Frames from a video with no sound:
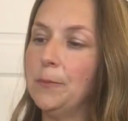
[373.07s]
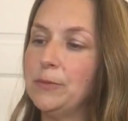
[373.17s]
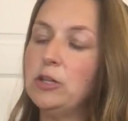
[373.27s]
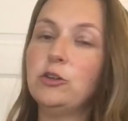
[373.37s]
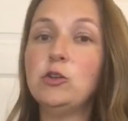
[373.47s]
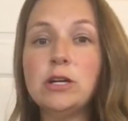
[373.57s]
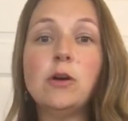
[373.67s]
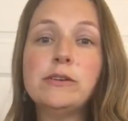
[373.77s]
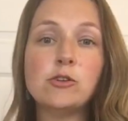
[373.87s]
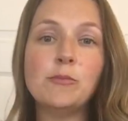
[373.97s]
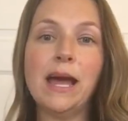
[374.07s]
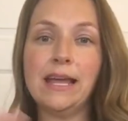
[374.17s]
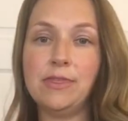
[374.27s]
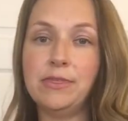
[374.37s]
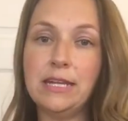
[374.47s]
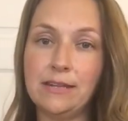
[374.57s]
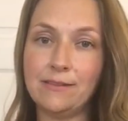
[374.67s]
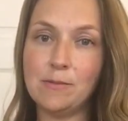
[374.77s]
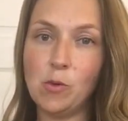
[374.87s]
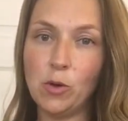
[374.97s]
You know, you can always go back and thin it
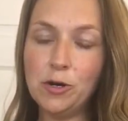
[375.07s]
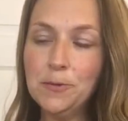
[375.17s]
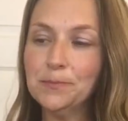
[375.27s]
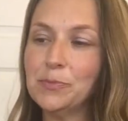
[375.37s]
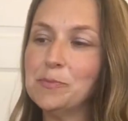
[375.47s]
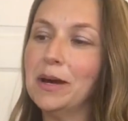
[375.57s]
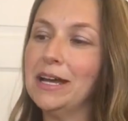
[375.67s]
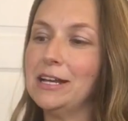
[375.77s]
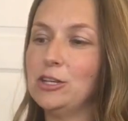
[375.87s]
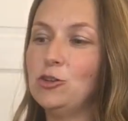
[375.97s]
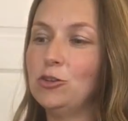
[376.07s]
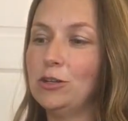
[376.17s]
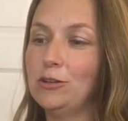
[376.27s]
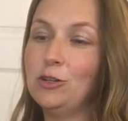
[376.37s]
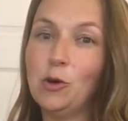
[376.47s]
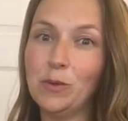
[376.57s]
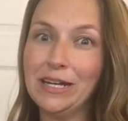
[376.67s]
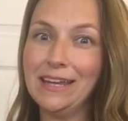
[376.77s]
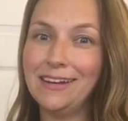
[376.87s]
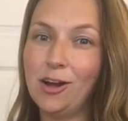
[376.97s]
some more, but you don't want
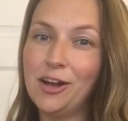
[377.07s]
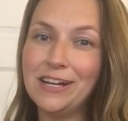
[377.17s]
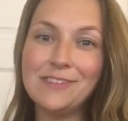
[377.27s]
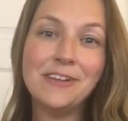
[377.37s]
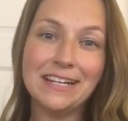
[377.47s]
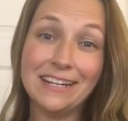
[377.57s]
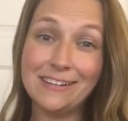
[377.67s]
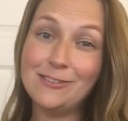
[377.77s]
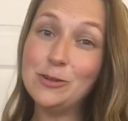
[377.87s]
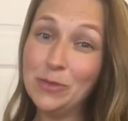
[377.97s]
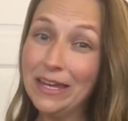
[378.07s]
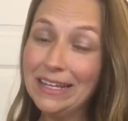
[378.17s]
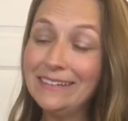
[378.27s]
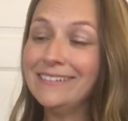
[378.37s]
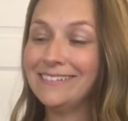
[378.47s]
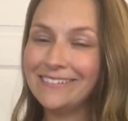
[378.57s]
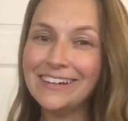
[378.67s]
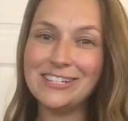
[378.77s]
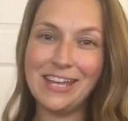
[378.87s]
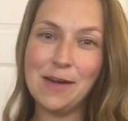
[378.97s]
to get it on and find out it's too thin
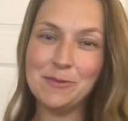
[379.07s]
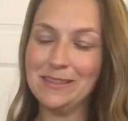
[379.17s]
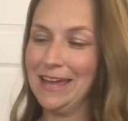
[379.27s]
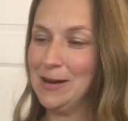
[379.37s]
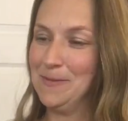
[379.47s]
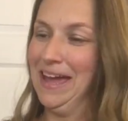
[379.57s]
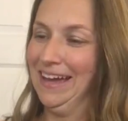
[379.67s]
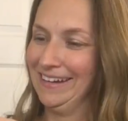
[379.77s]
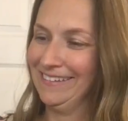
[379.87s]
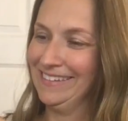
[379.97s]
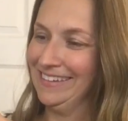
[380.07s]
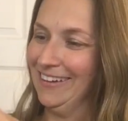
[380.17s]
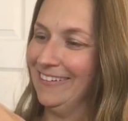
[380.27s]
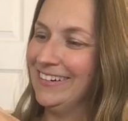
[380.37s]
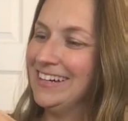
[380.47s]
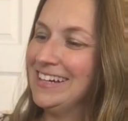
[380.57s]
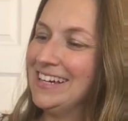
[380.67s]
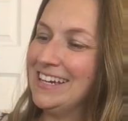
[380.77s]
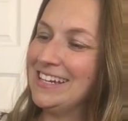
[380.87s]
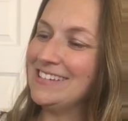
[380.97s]
because you can't put the hair back. So
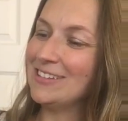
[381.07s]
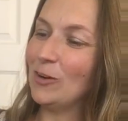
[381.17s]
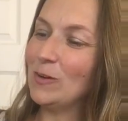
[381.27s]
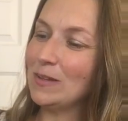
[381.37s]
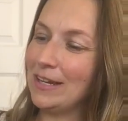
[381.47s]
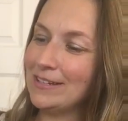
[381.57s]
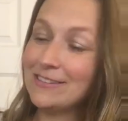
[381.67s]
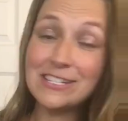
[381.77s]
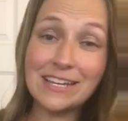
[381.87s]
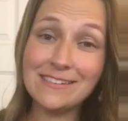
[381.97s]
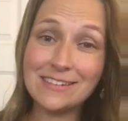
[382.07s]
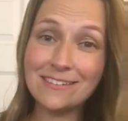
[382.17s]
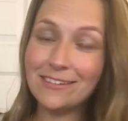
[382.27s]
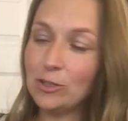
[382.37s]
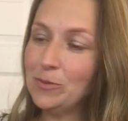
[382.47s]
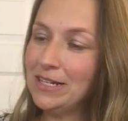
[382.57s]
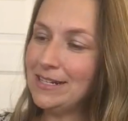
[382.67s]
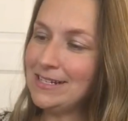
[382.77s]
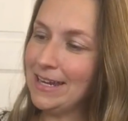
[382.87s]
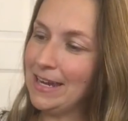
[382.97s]
just go, I suggest just a little bit at a
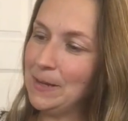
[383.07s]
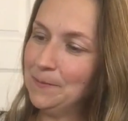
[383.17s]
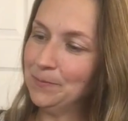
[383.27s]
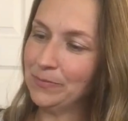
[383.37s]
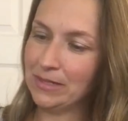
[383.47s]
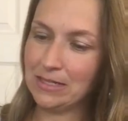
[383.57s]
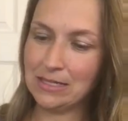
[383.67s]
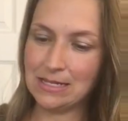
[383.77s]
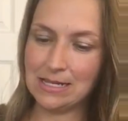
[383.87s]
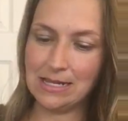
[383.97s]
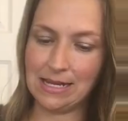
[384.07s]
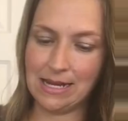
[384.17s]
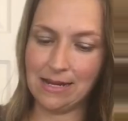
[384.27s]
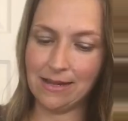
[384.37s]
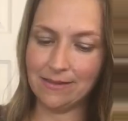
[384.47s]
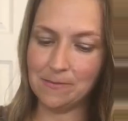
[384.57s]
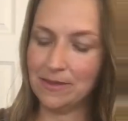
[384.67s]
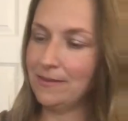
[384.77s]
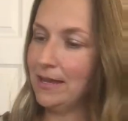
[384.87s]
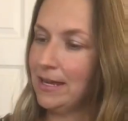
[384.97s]
time. Yeah, I got some of
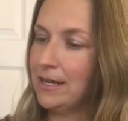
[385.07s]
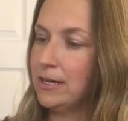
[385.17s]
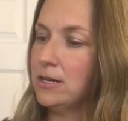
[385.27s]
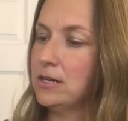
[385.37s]
this hair.